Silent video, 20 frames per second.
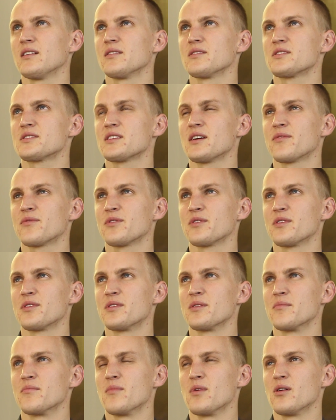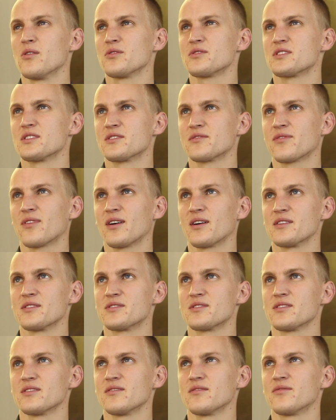suffered the most as far
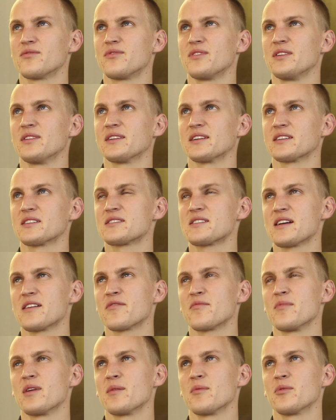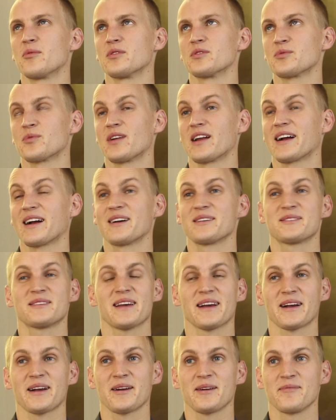as feeling safe maybe was when I got
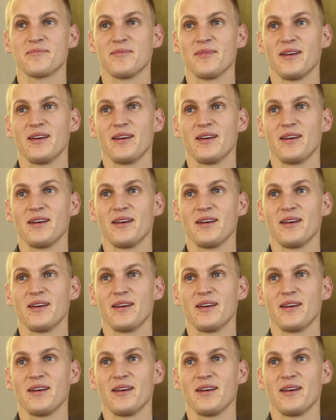sick,